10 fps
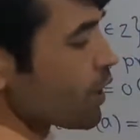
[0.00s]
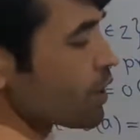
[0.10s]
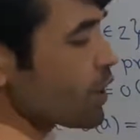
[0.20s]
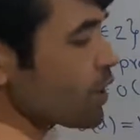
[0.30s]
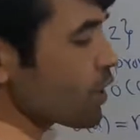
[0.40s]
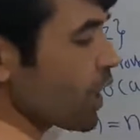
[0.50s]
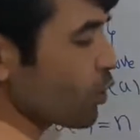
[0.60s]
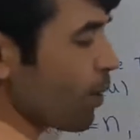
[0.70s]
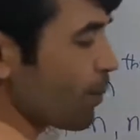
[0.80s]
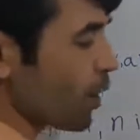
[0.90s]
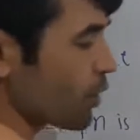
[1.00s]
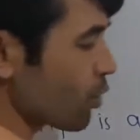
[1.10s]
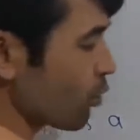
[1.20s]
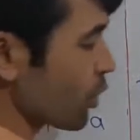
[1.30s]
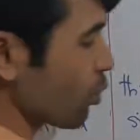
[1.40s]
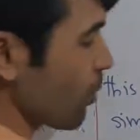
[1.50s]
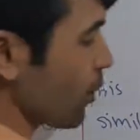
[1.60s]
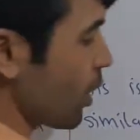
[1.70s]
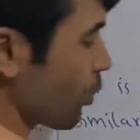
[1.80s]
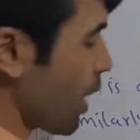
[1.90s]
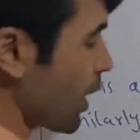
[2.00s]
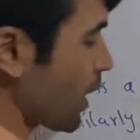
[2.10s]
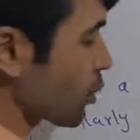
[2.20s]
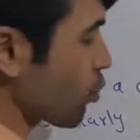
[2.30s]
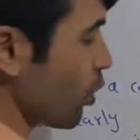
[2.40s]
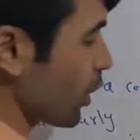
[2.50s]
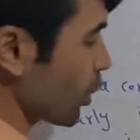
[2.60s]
Since a to the power 0, a to the power 1, and so on,